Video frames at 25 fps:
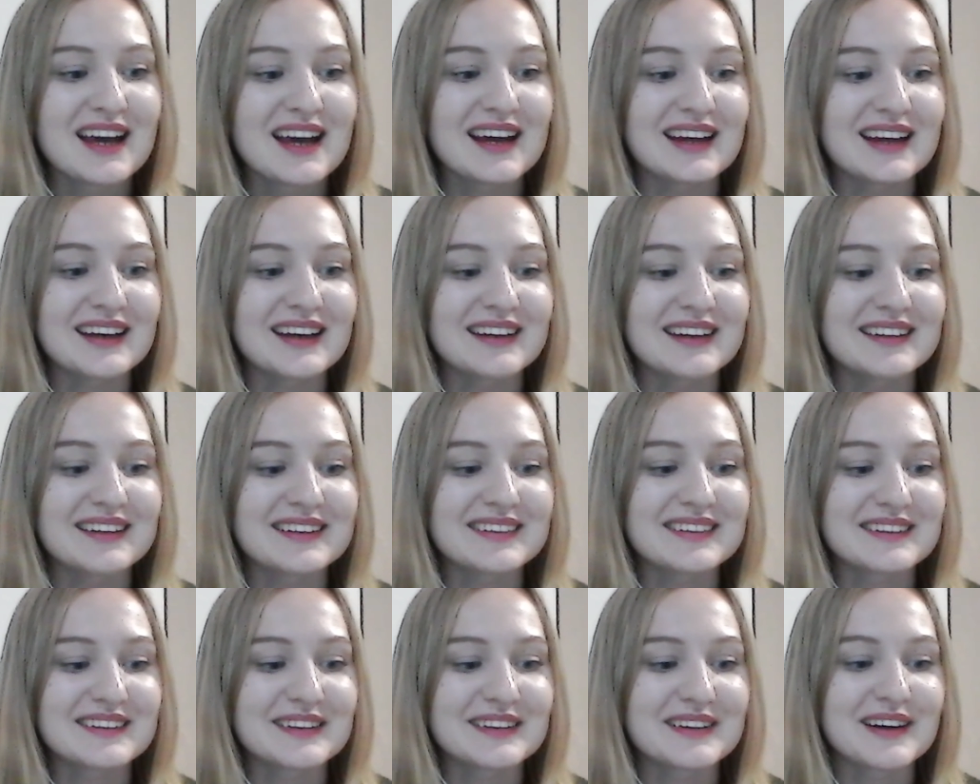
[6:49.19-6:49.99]

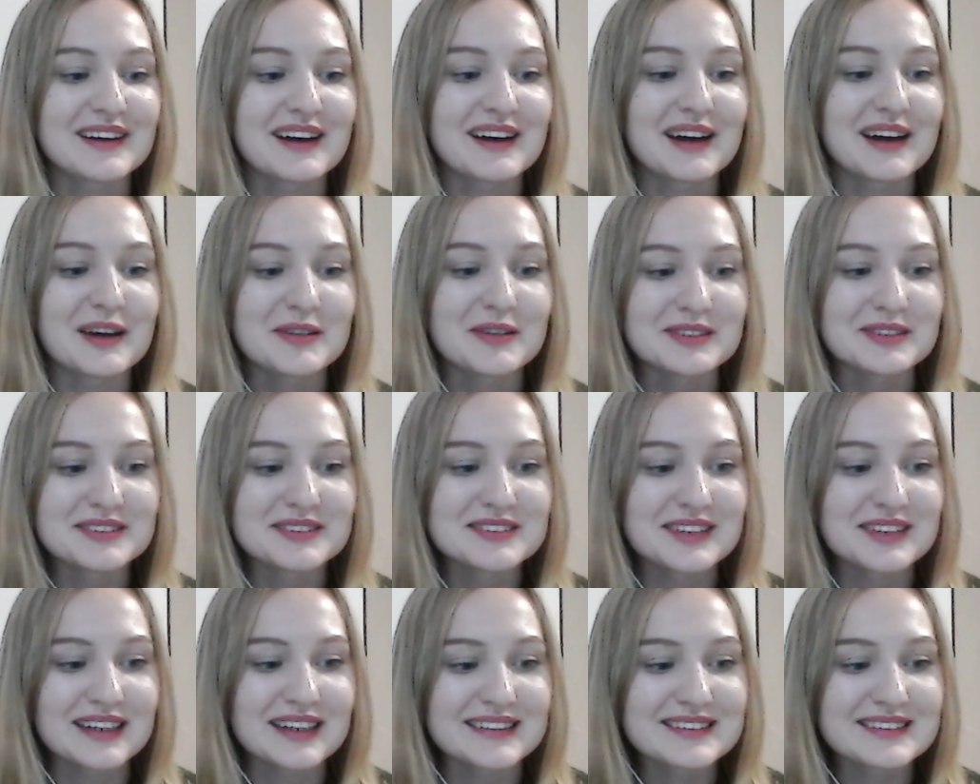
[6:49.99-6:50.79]
And I
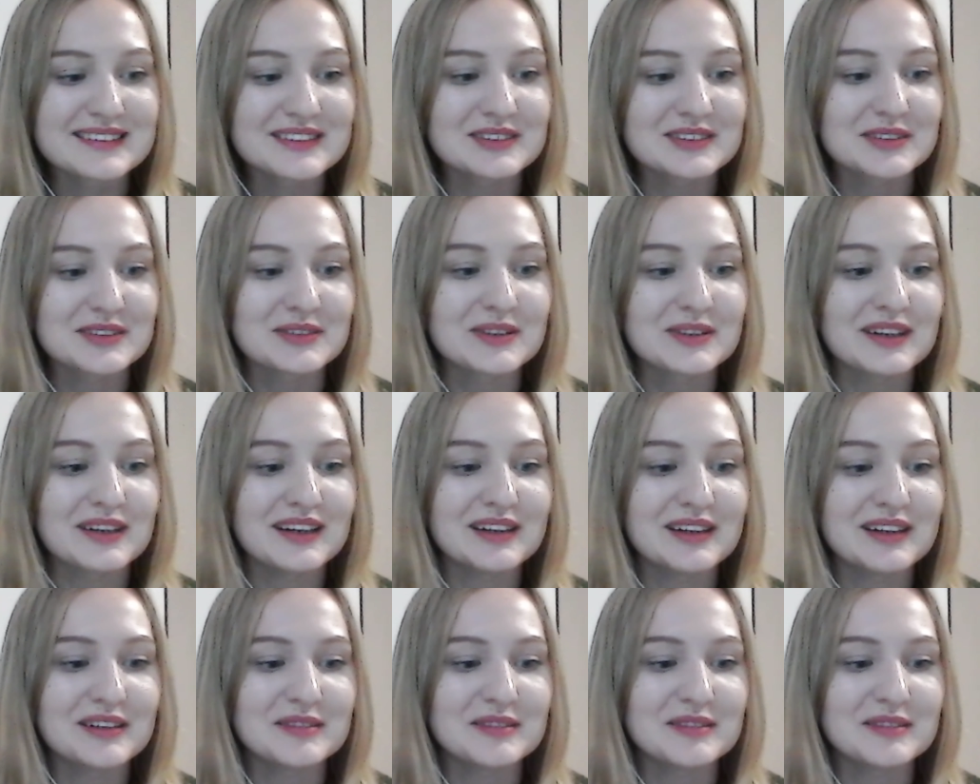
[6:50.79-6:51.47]
want to ask you